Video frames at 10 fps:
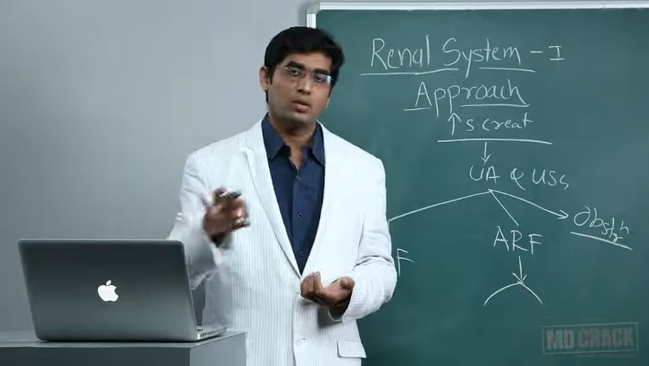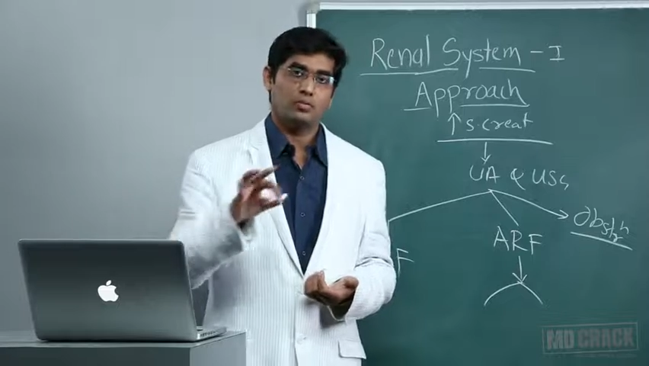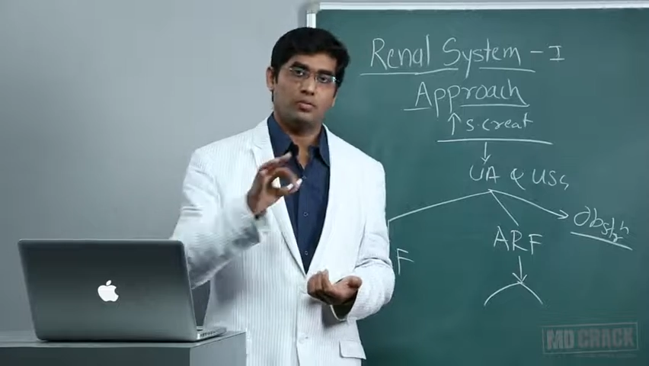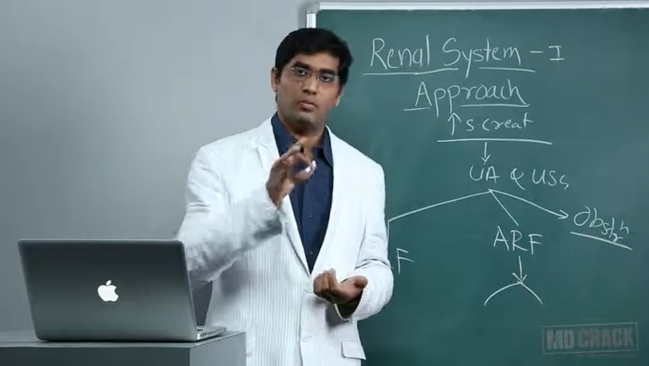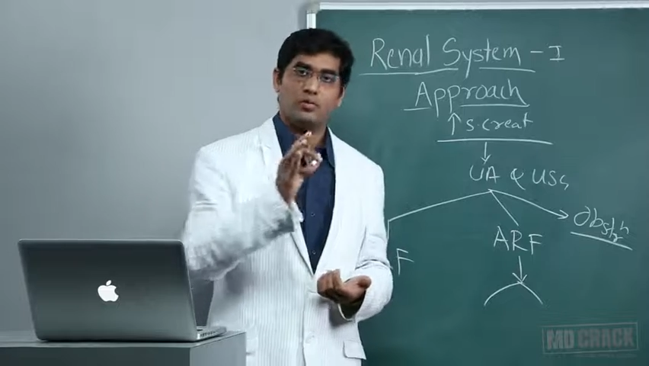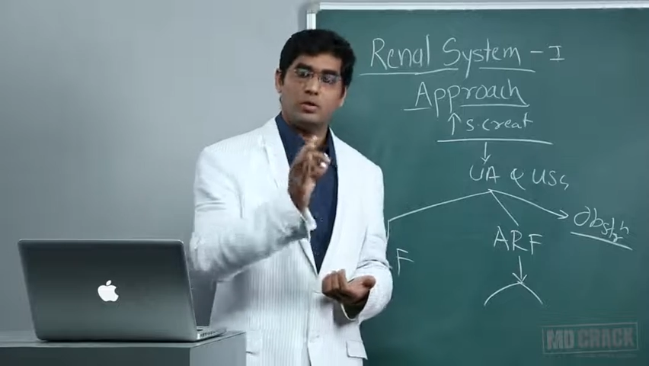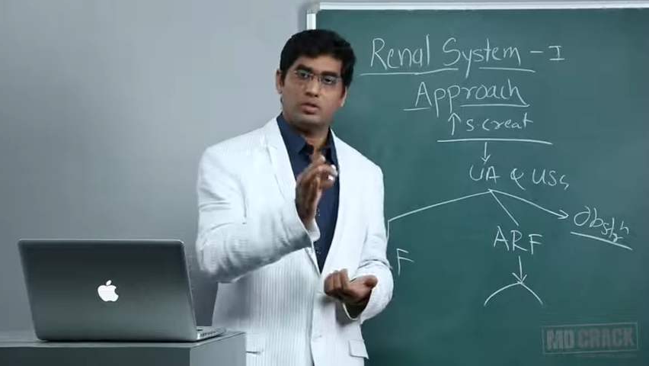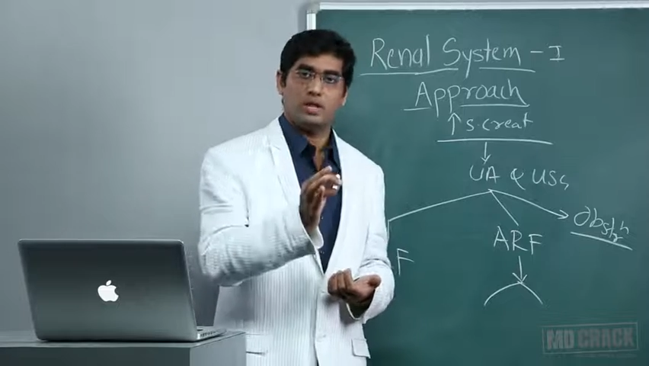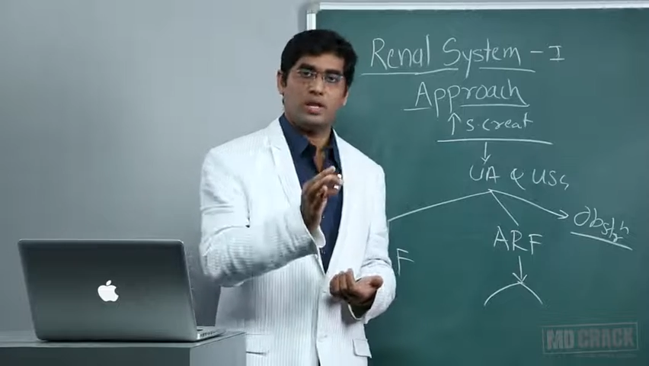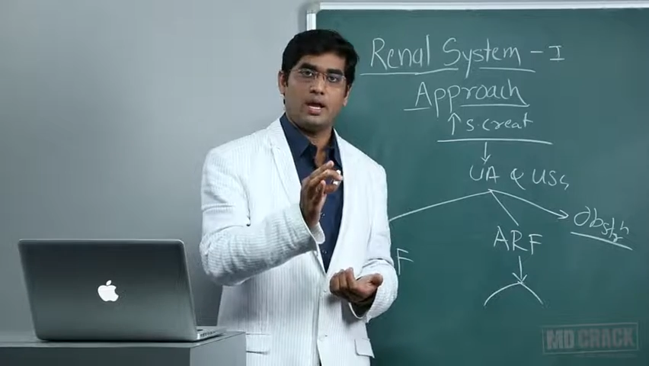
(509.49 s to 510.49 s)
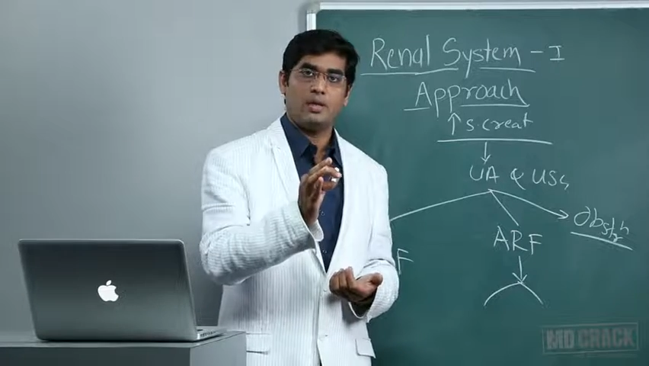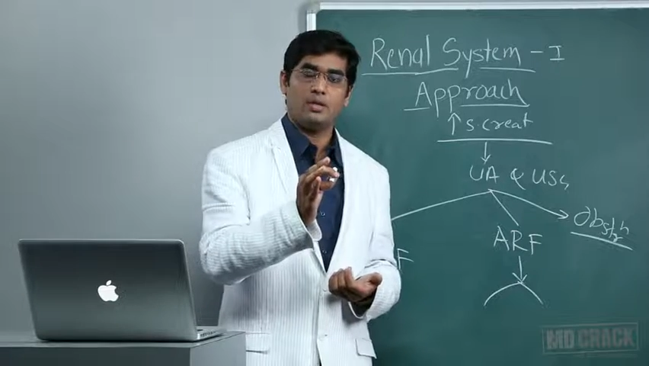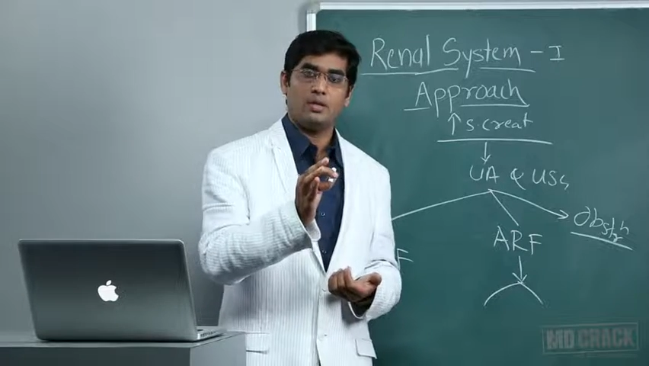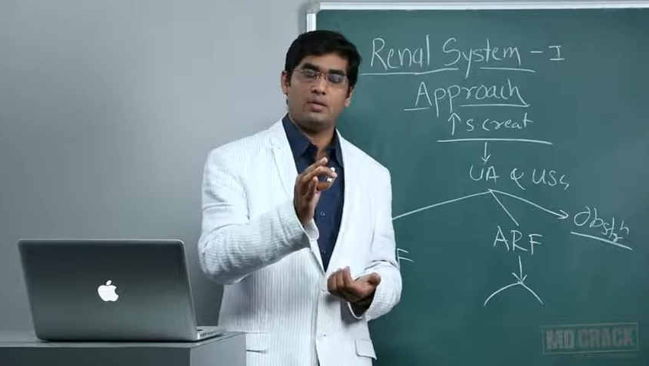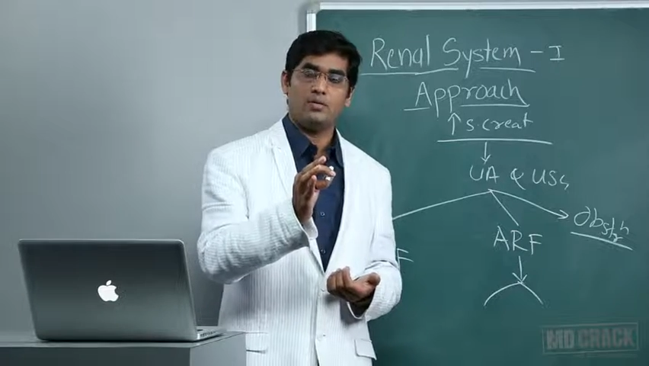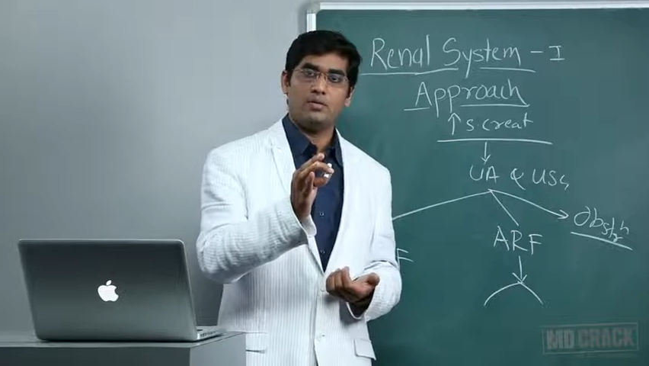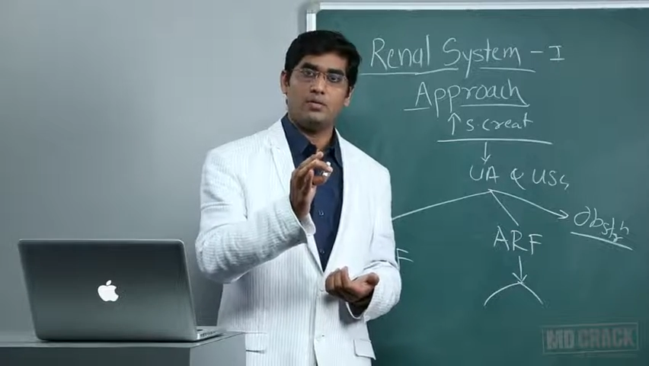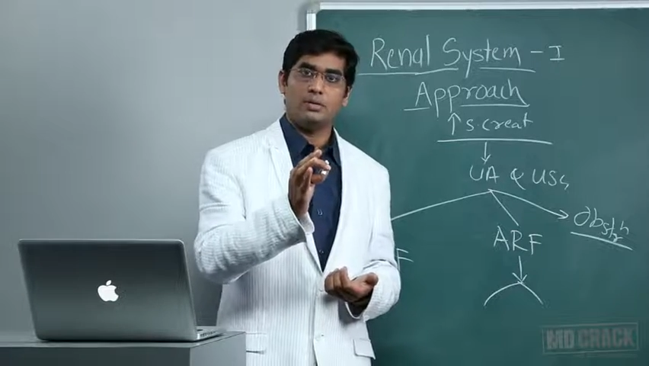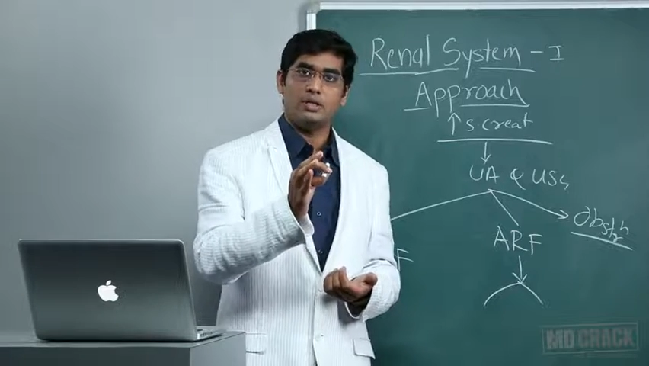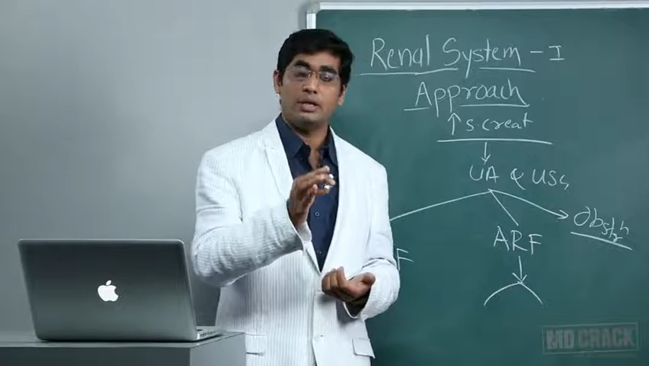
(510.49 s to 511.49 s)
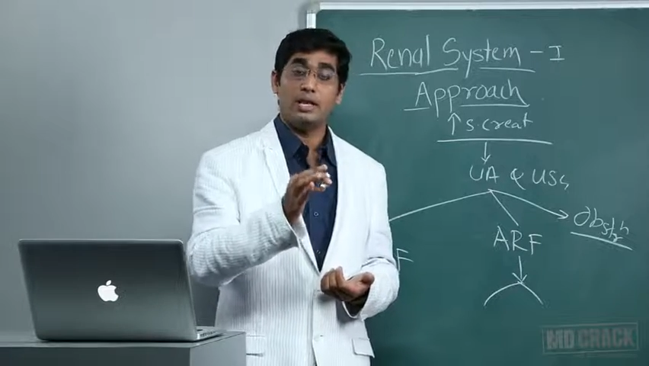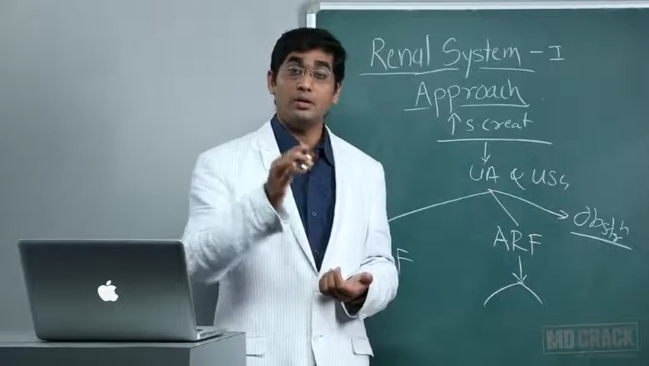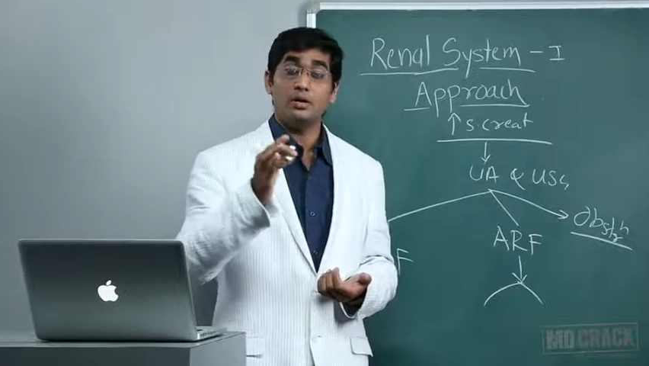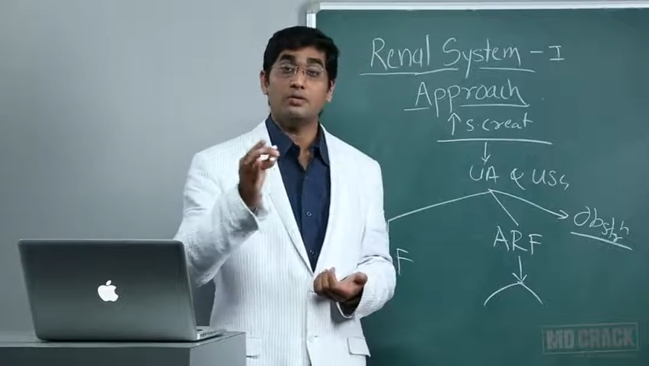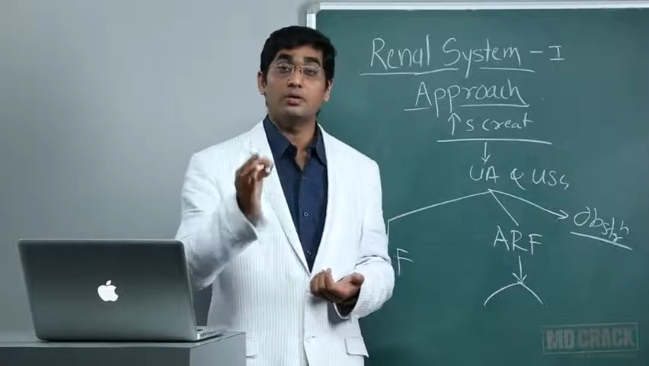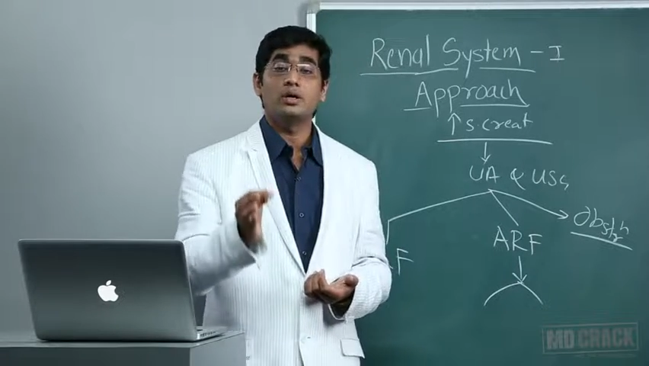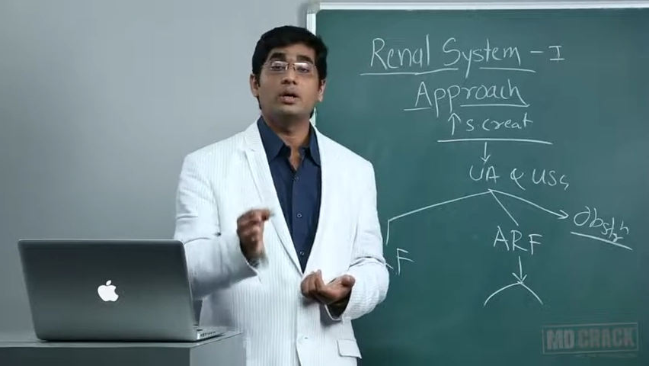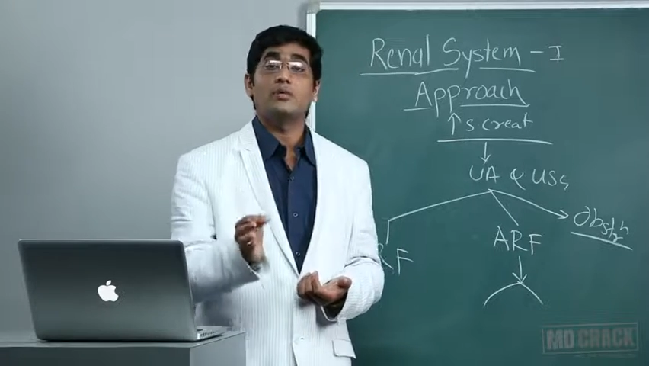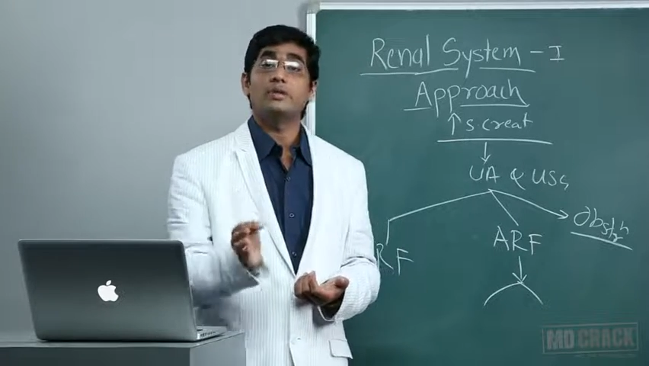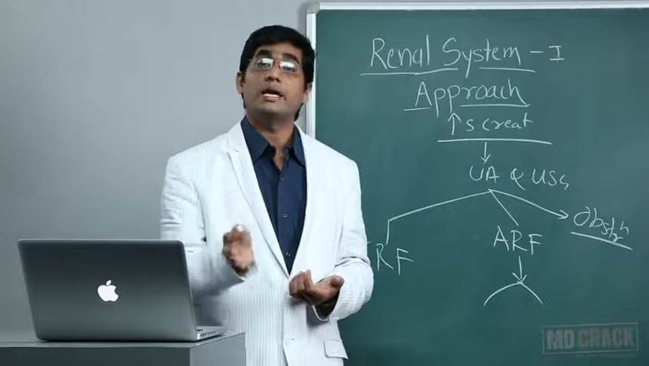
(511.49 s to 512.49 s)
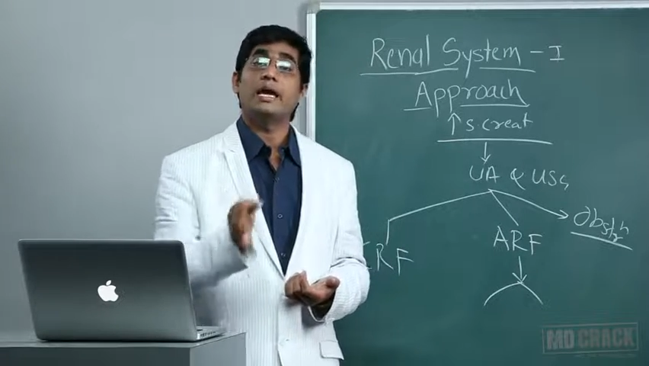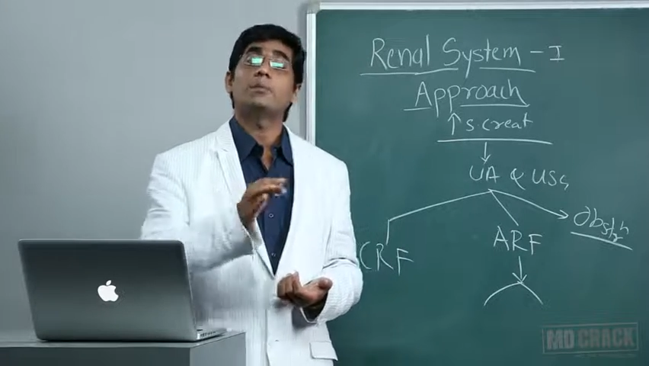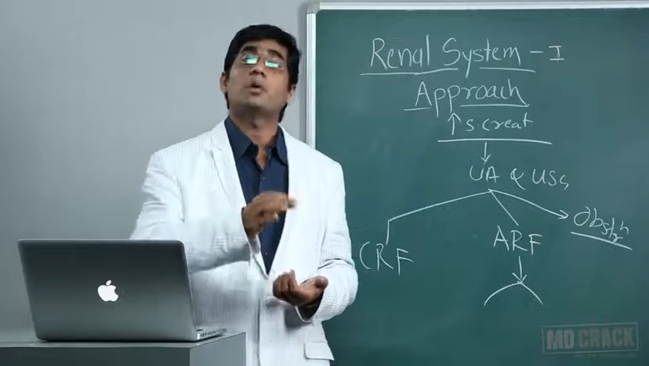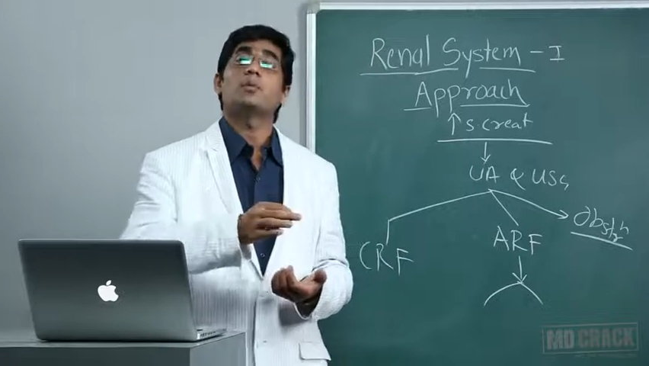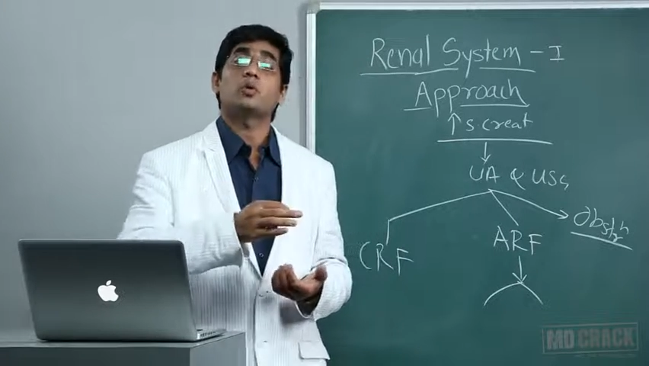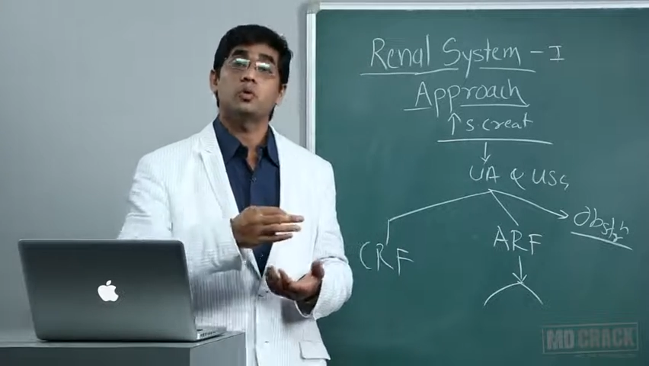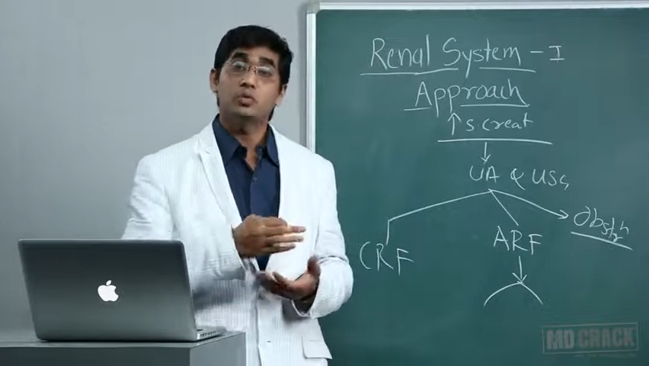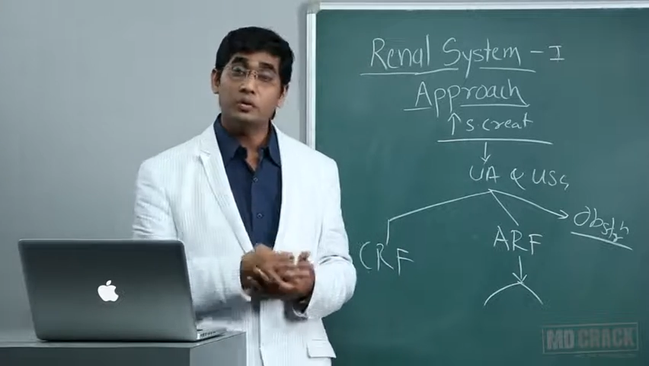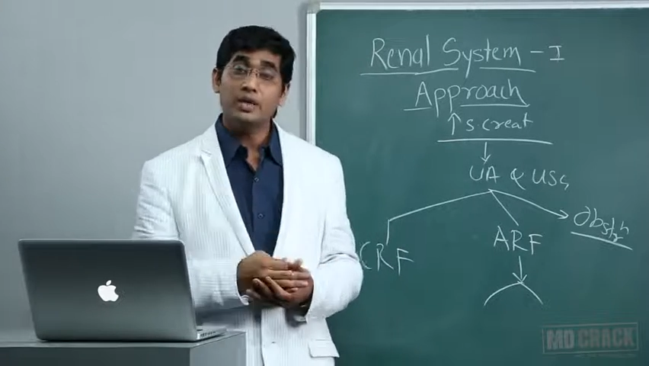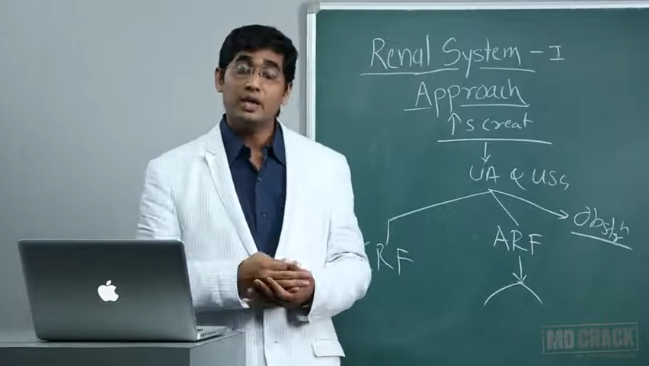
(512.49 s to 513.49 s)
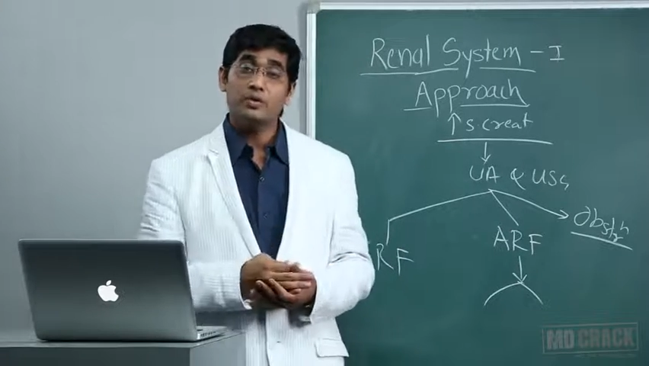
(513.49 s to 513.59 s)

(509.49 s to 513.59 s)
With the help of proteinuria,